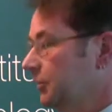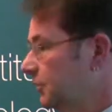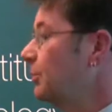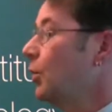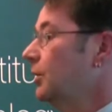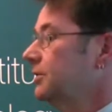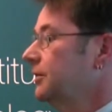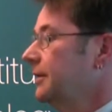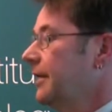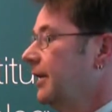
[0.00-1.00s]
or support
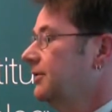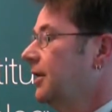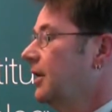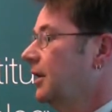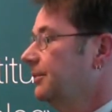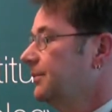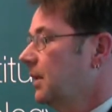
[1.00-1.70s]
during that time.